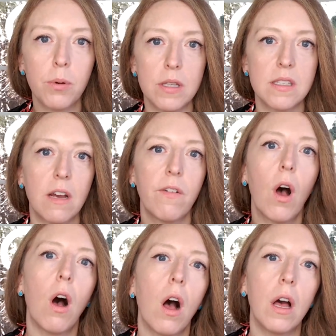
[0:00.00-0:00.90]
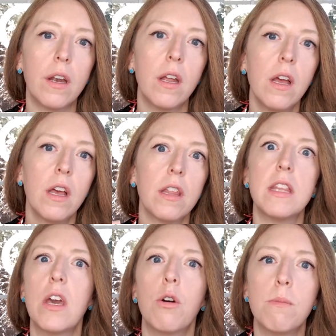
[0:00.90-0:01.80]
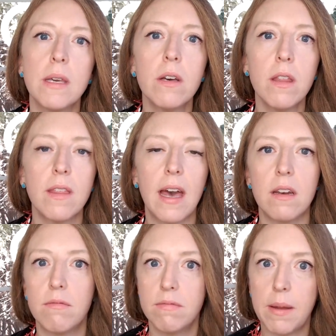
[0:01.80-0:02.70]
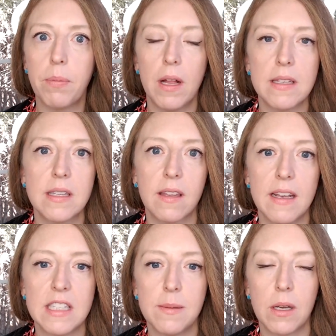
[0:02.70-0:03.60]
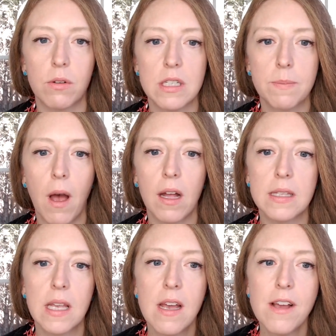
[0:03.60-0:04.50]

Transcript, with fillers: put stuff on the oatmeal that that blunts the glycemic response.